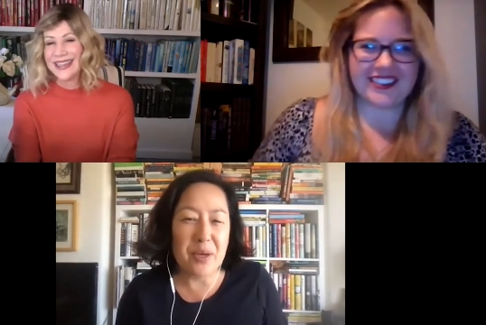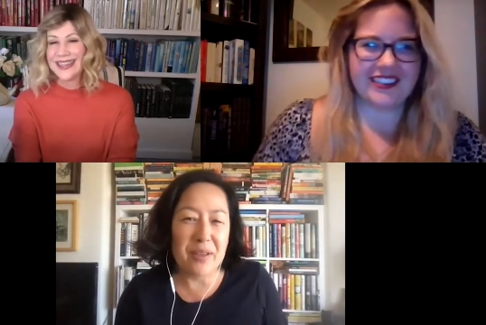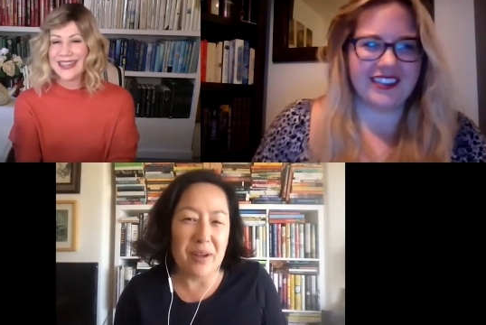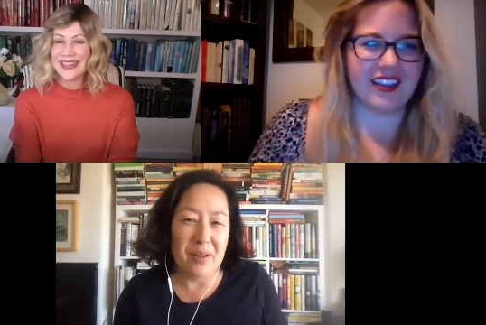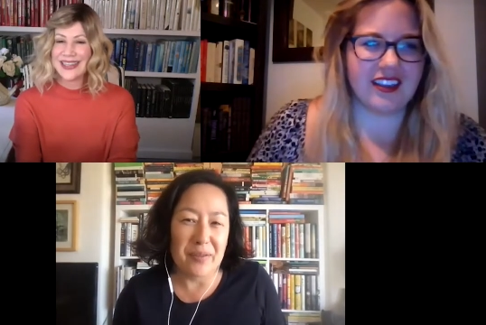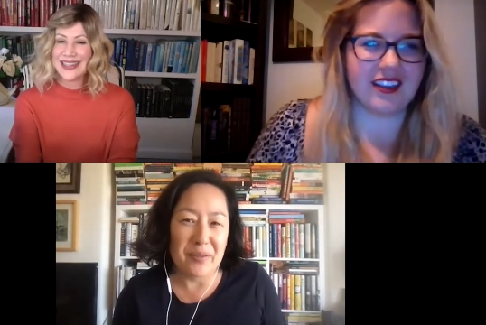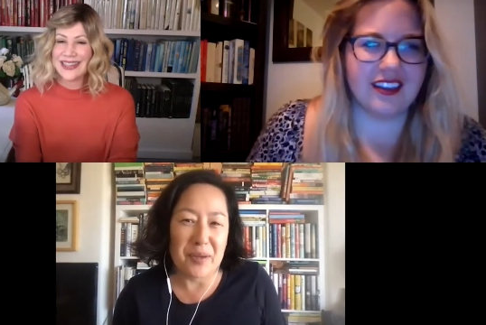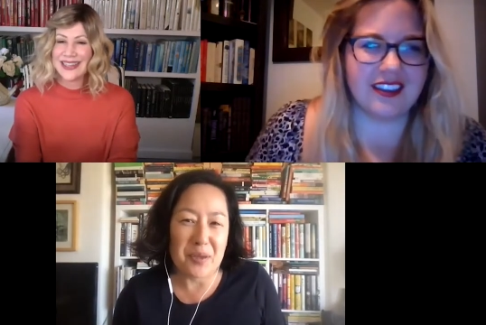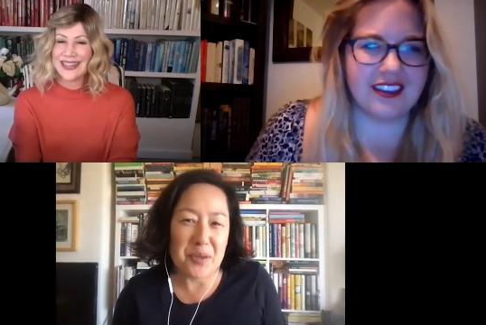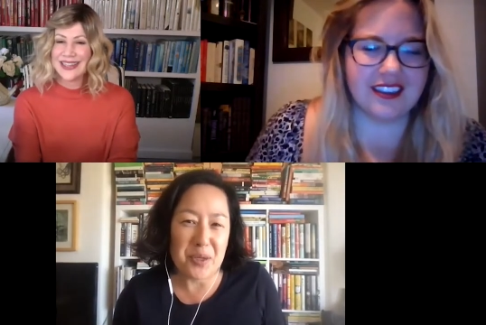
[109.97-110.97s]
Speaker 1: with all of the
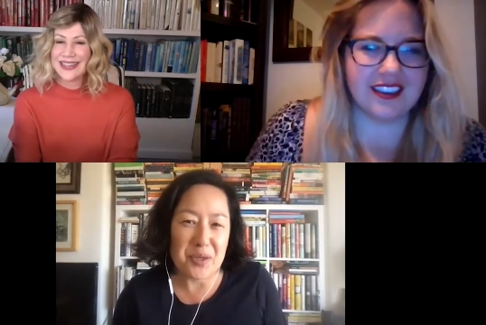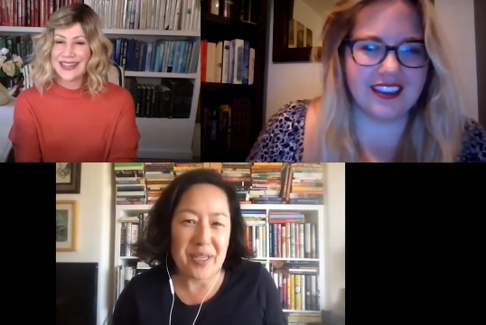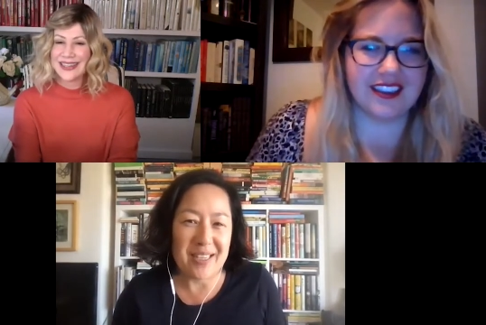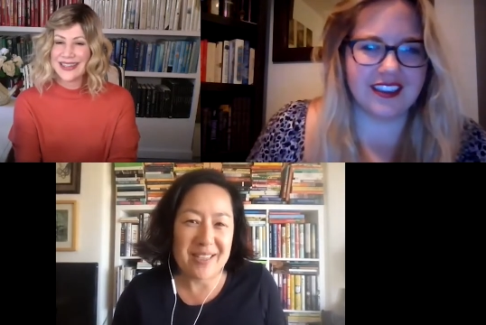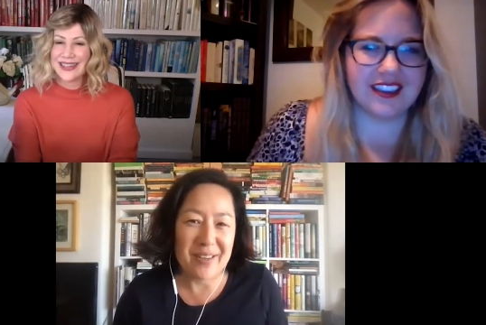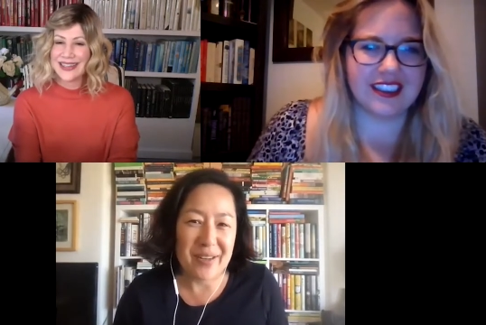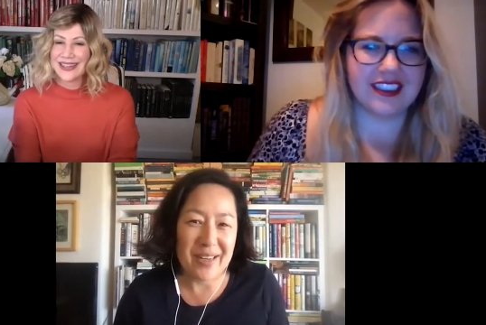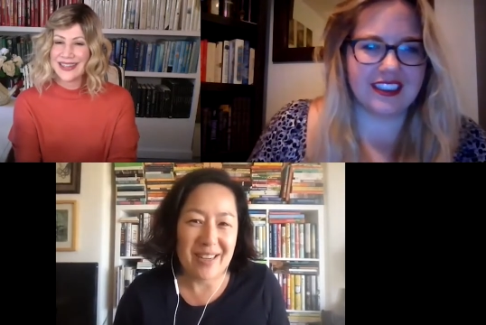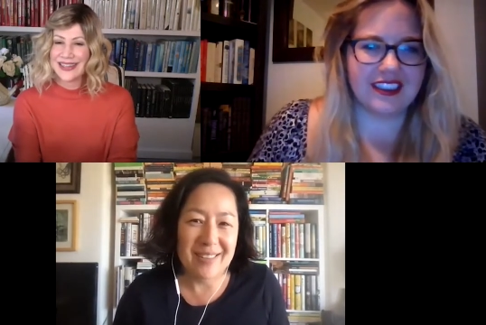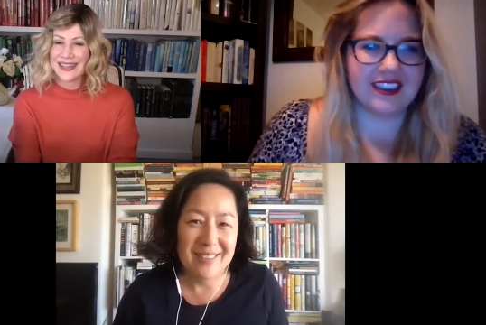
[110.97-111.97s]
folks who are joining us here
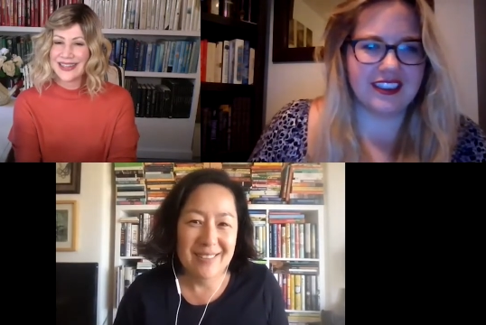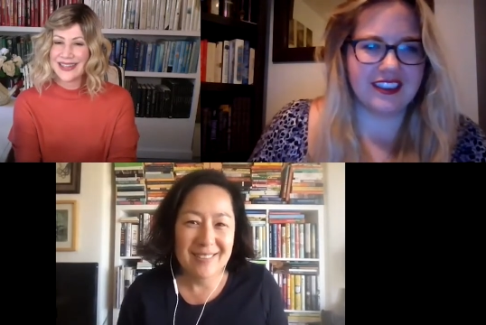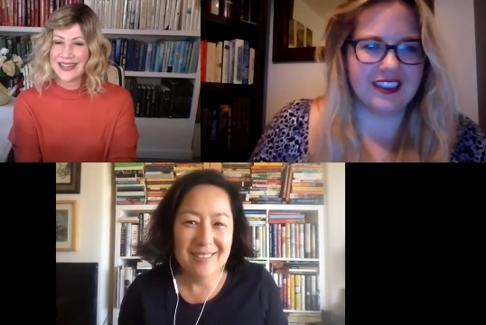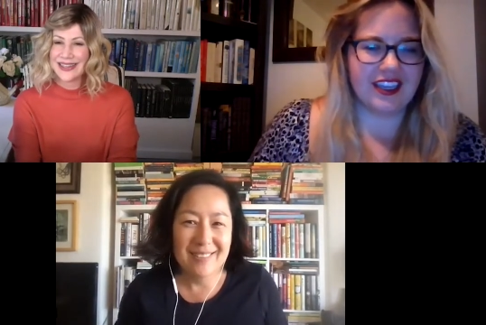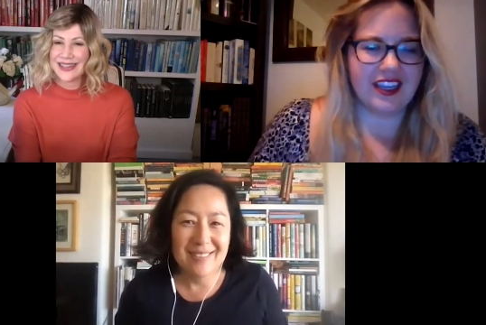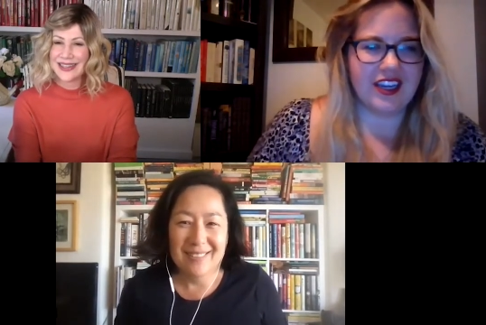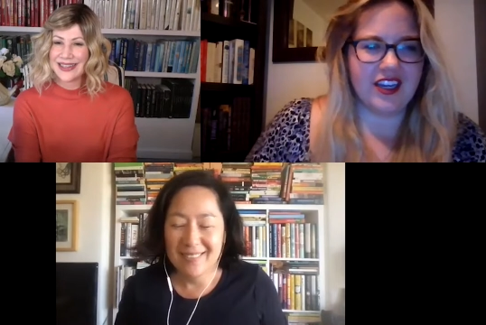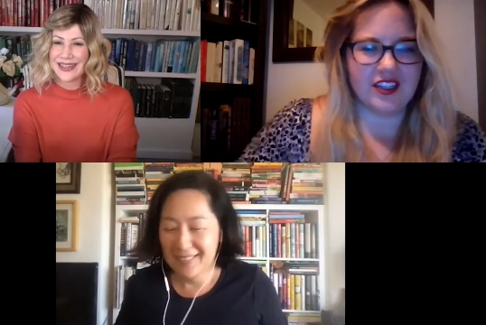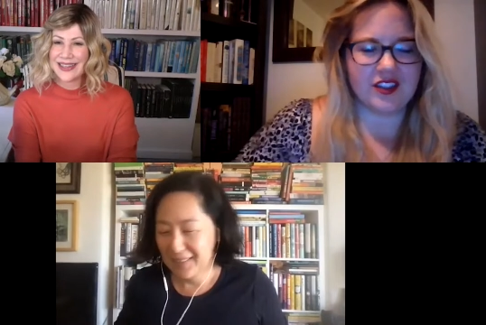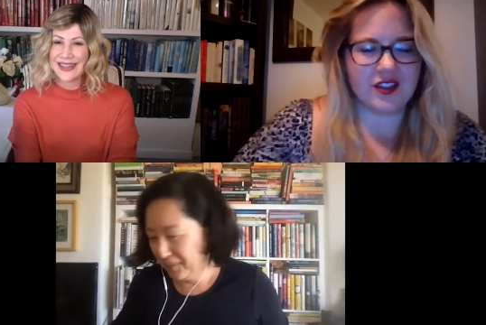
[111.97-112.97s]
today?
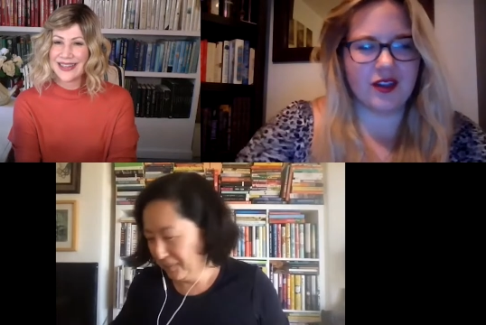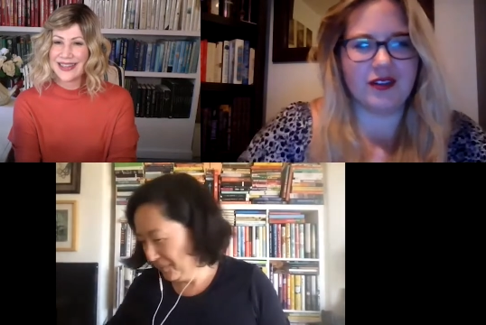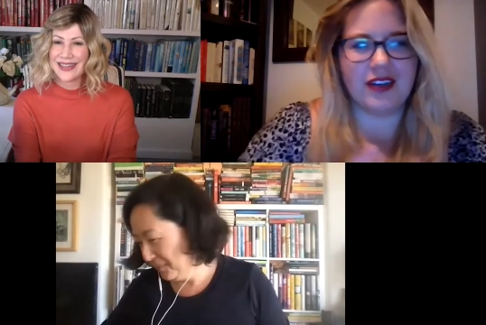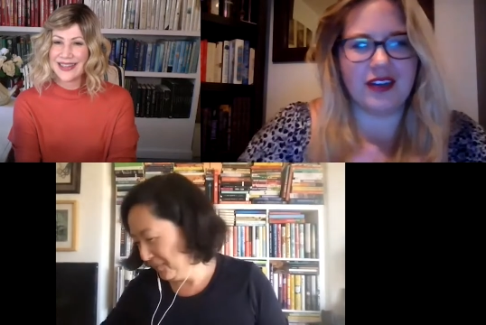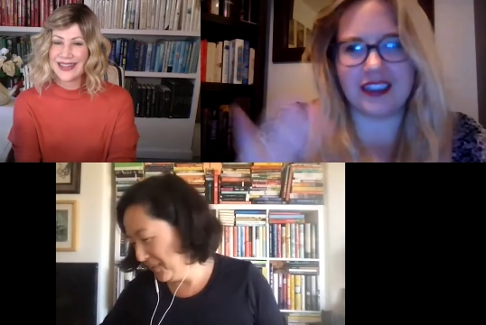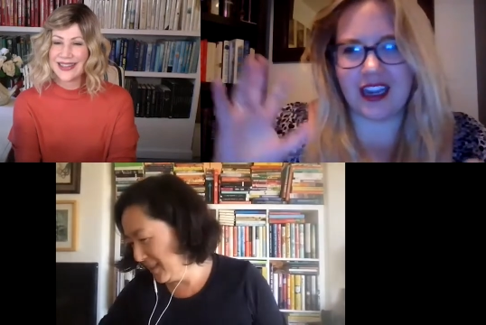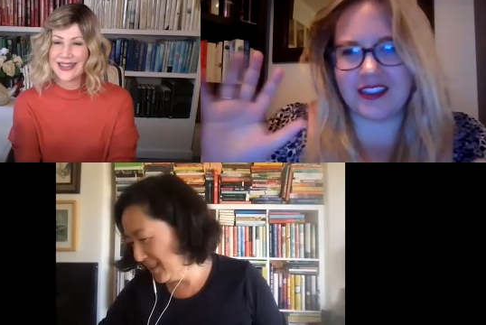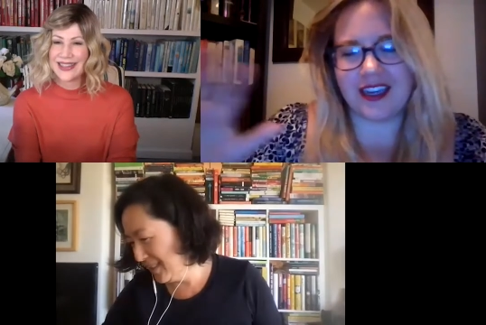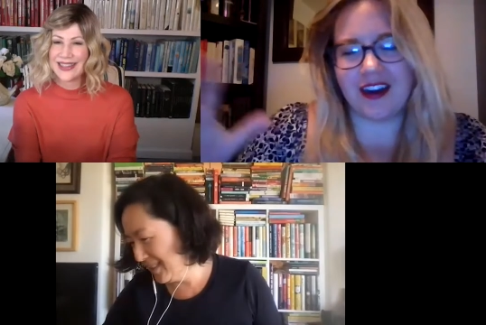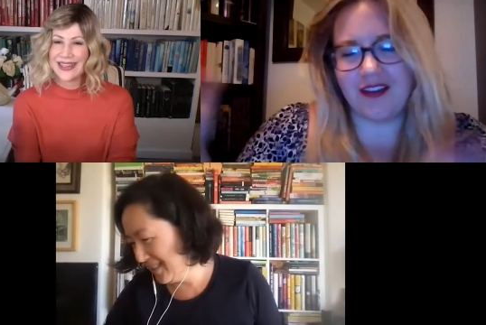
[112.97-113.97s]
Speaker 2: So,
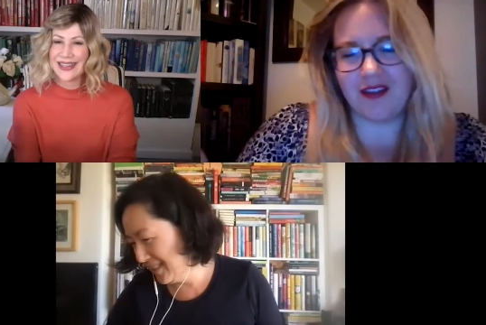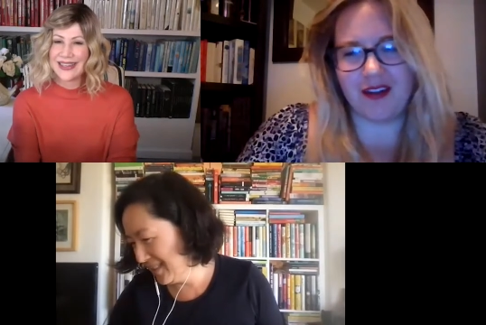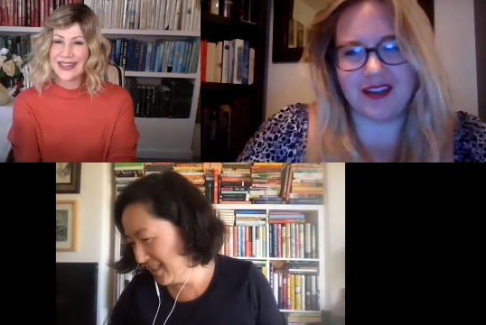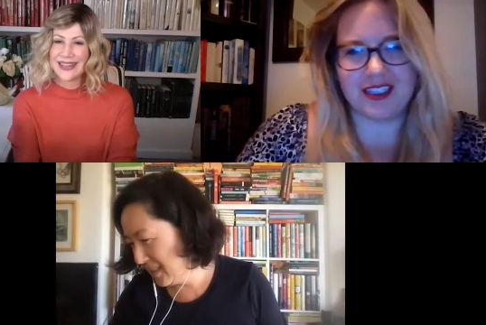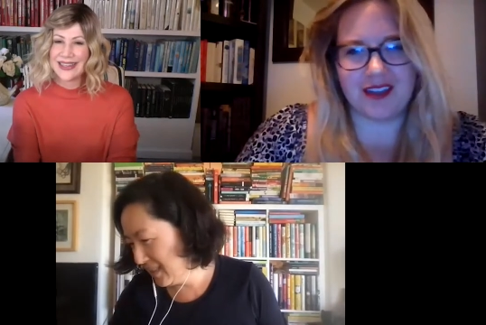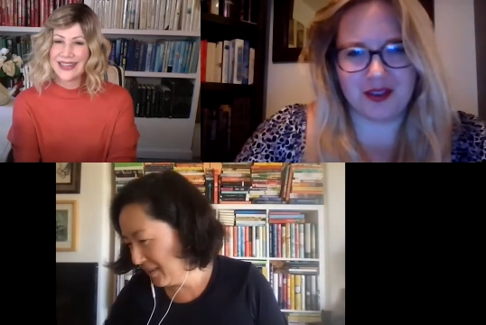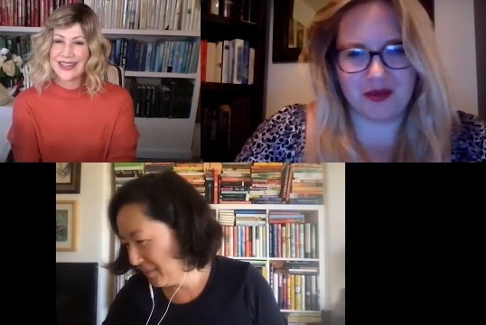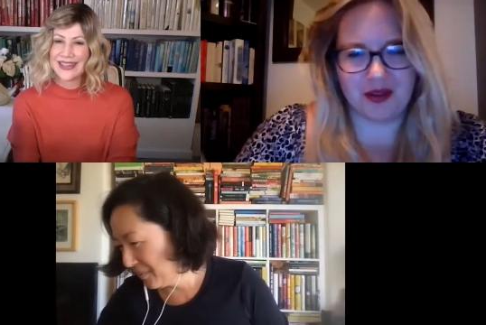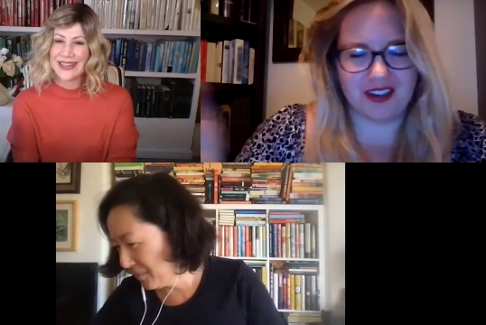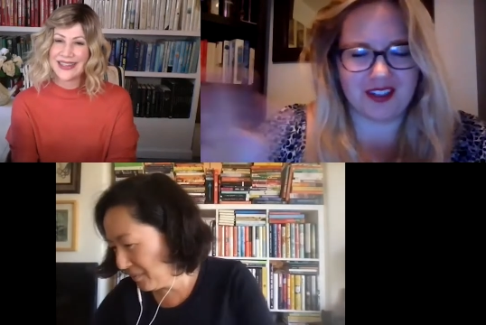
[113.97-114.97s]
Sarah, I've always loved
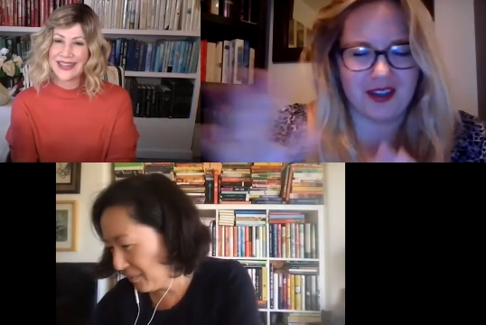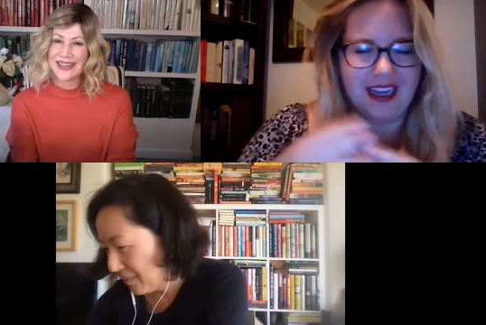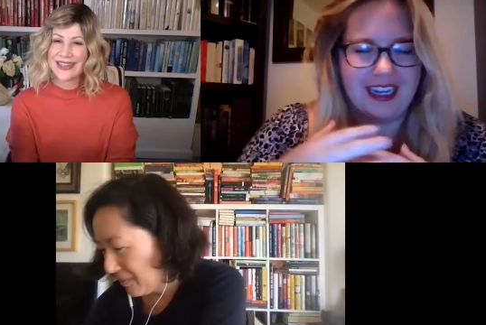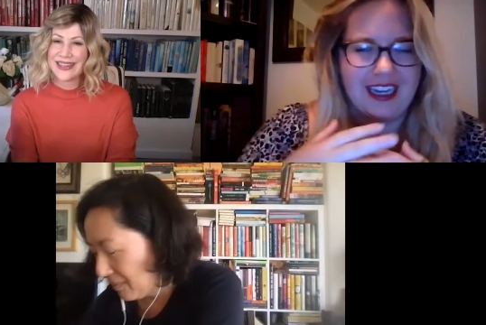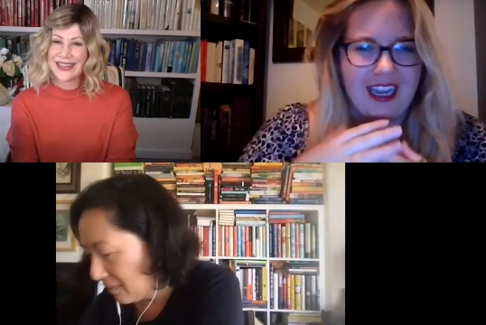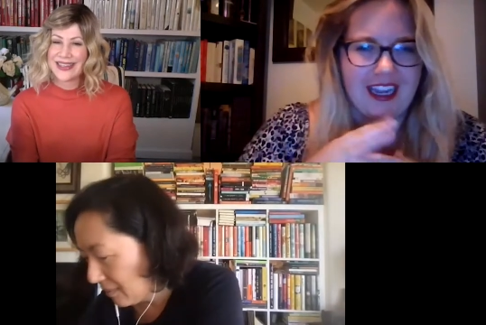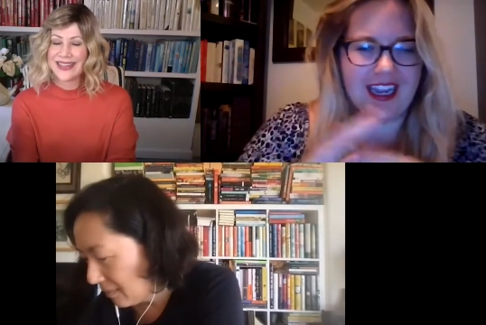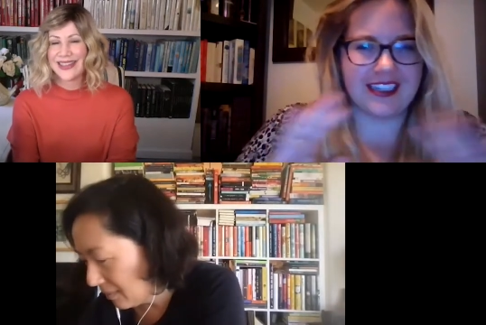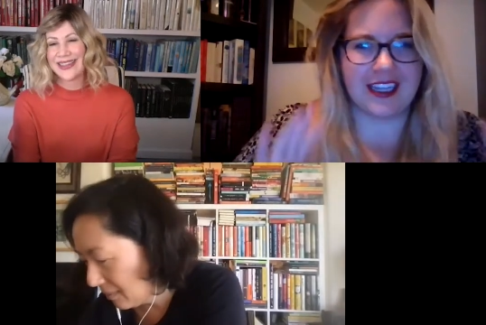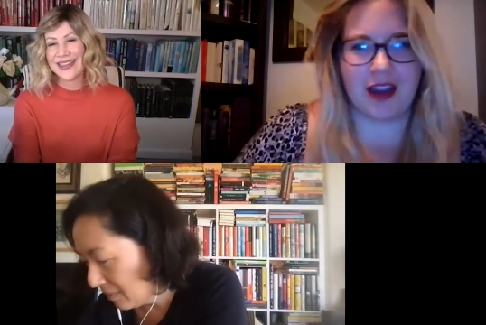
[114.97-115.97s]
your work. So, I, I
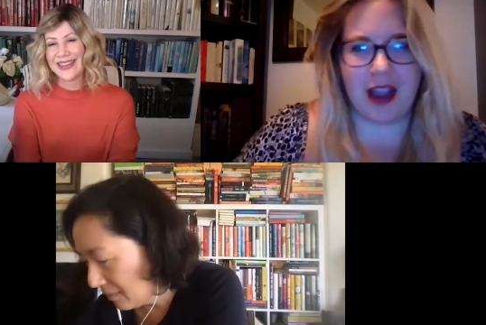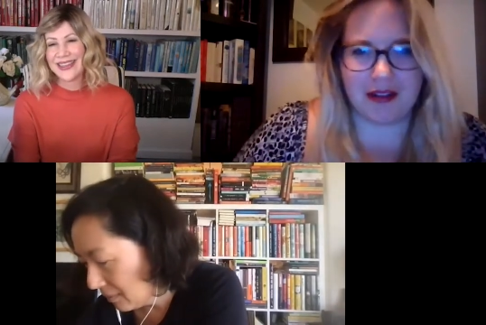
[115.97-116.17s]
can't tell you